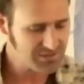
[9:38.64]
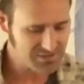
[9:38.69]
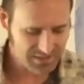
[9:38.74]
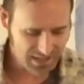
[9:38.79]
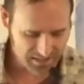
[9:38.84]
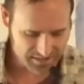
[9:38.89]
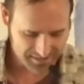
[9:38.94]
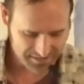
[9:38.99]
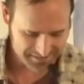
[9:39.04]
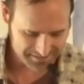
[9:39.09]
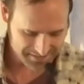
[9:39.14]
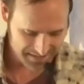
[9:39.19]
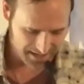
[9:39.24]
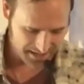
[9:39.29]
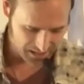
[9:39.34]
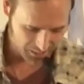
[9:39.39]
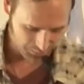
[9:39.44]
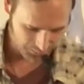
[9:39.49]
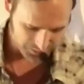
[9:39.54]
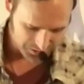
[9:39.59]
It's not the
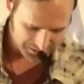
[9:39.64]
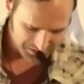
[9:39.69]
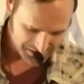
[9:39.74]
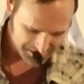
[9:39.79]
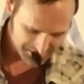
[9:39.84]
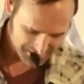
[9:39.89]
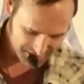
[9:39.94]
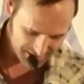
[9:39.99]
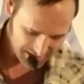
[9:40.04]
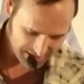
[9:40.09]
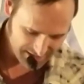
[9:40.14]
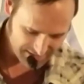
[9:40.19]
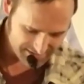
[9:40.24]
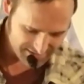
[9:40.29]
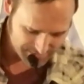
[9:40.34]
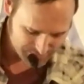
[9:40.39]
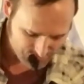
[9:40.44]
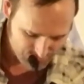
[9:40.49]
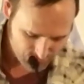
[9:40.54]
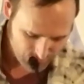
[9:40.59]
same. I
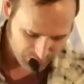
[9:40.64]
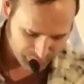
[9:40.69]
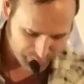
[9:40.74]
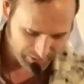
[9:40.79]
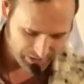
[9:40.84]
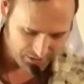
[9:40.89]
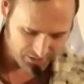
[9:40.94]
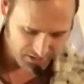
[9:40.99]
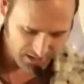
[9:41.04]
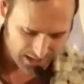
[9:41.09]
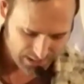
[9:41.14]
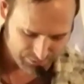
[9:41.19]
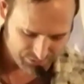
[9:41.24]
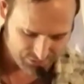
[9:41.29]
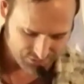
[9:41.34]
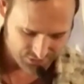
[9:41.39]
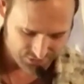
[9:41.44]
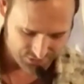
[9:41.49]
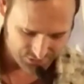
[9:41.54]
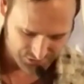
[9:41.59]
need some sort of bigger
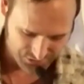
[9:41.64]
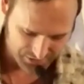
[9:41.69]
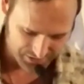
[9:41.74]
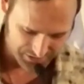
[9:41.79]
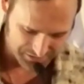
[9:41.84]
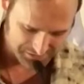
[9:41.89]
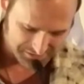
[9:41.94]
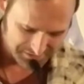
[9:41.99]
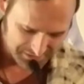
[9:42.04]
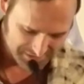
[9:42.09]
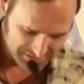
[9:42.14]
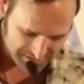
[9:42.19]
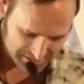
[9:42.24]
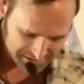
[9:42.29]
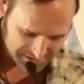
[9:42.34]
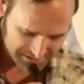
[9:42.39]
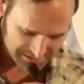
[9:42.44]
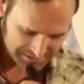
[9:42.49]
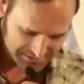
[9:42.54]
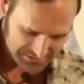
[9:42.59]
obstacle than
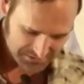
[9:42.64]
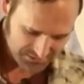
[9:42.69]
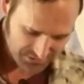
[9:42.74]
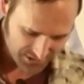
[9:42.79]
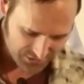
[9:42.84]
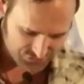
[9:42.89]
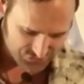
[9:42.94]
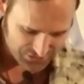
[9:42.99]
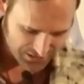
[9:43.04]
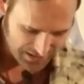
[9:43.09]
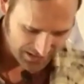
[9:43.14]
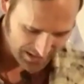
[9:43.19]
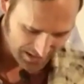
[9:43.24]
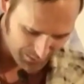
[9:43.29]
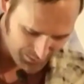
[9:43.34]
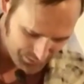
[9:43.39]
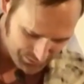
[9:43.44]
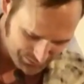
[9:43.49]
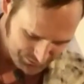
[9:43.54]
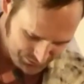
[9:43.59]
a
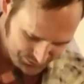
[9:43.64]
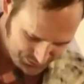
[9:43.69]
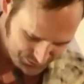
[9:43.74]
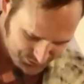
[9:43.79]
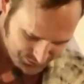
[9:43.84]
job.